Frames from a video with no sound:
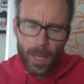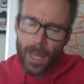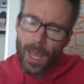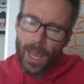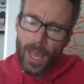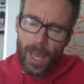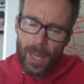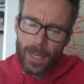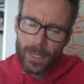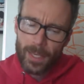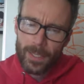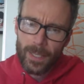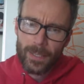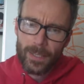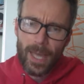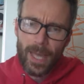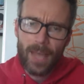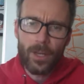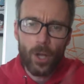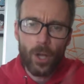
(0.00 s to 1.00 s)
And
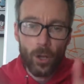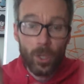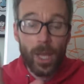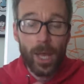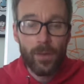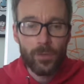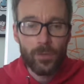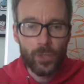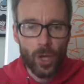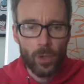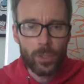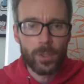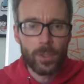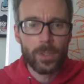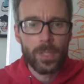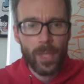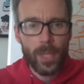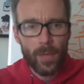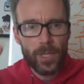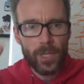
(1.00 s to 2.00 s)
they're not live shows.
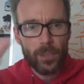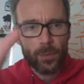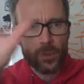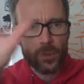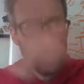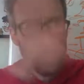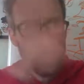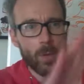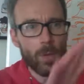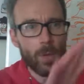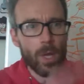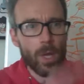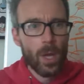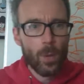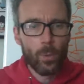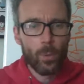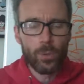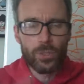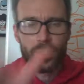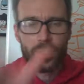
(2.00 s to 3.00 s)
And this show
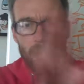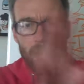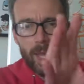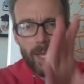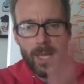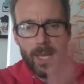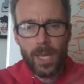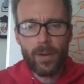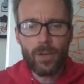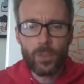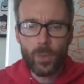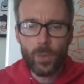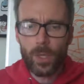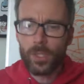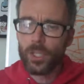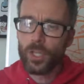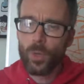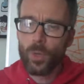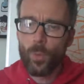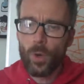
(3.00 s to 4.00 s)
will stay here as well.
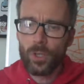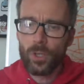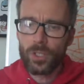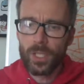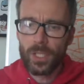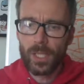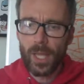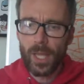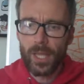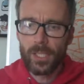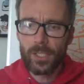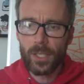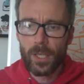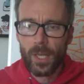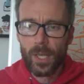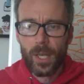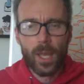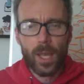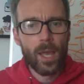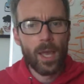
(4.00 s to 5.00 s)
You can watch this later
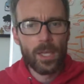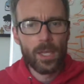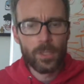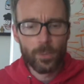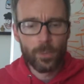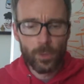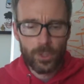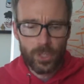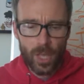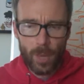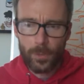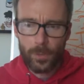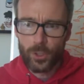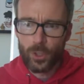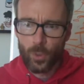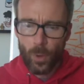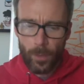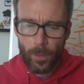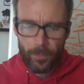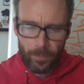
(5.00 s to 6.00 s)
as much time as you
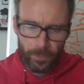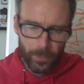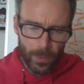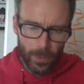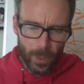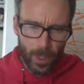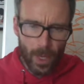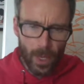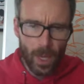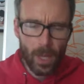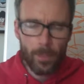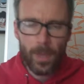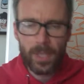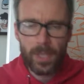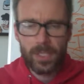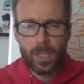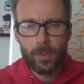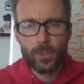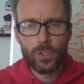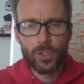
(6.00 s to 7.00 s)
want, many
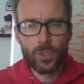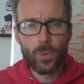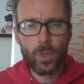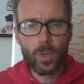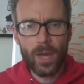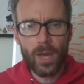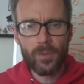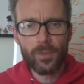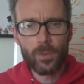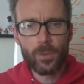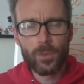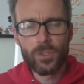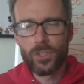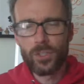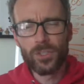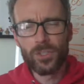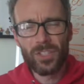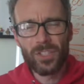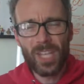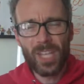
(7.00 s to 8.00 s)
times as you want afterwards. You
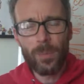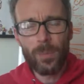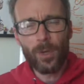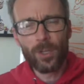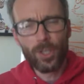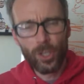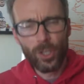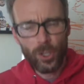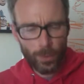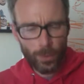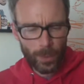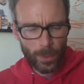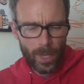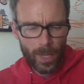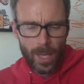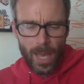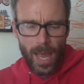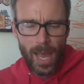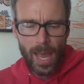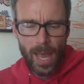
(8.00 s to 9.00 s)
can just keep it on loop.
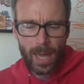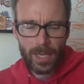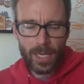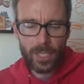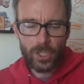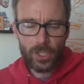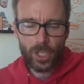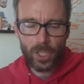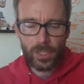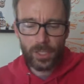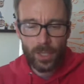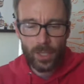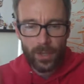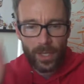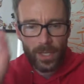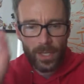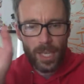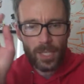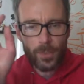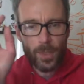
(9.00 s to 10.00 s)
And it's going to, so the
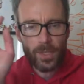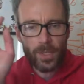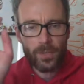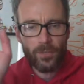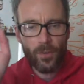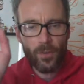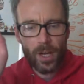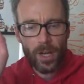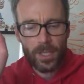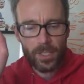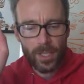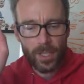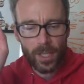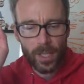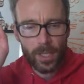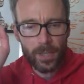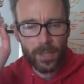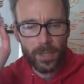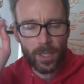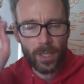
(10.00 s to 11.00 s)
next week, the Friday's
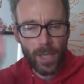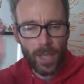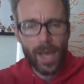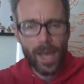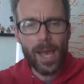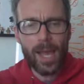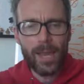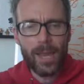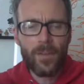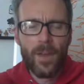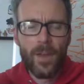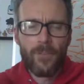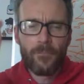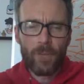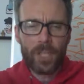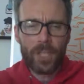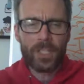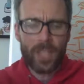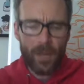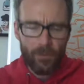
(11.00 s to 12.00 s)
the live,
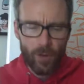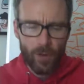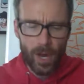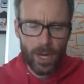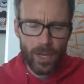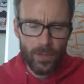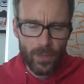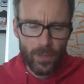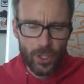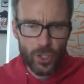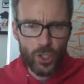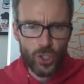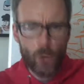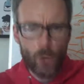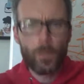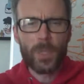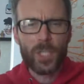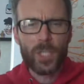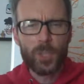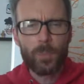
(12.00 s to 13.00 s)
Freestyle Friday, the
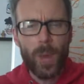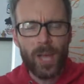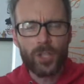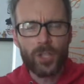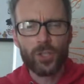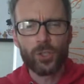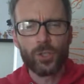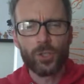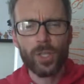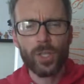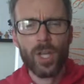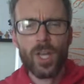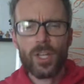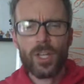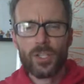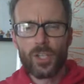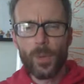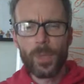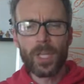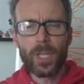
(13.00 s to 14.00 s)
super special.
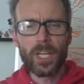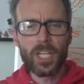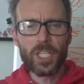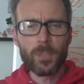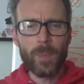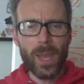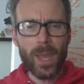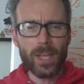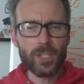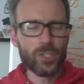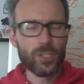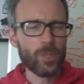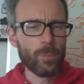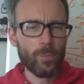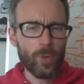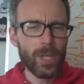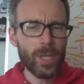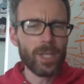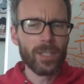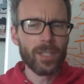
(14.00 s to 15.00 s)
So we can expect some
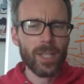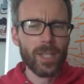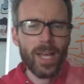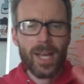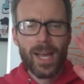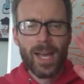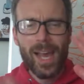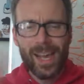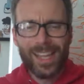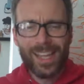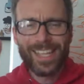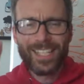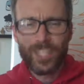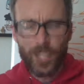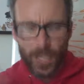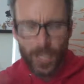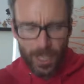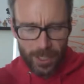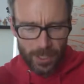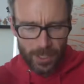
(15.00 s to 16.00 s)
real
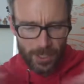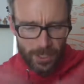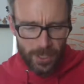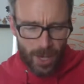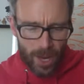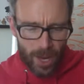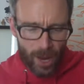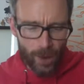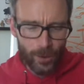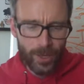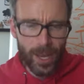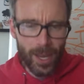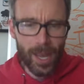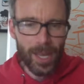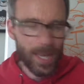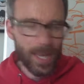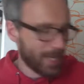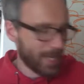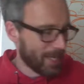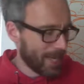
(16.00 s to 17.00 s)
hijinks,
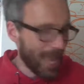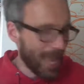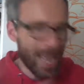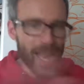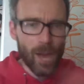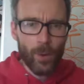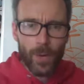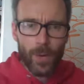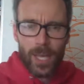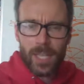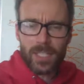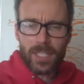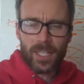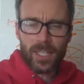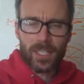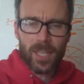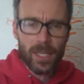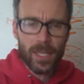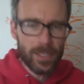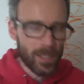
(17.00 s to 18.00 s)
okay? Now, here's an
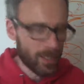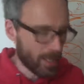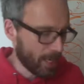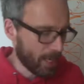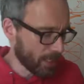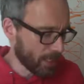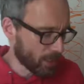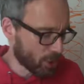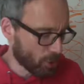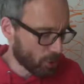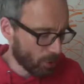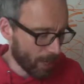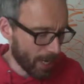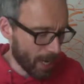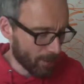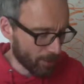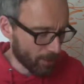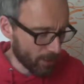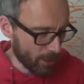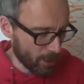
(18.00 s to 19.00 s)
exciting thing. Straight
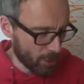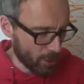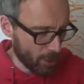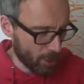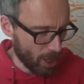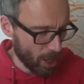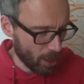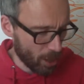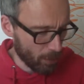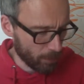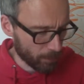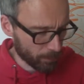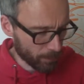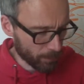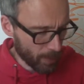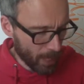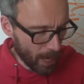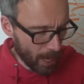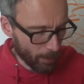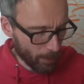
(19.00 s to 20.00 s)
after this show,
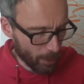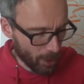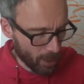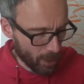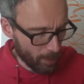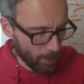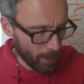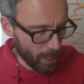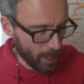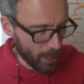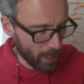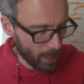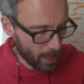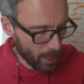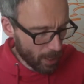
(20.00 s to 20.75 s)
I'm going to be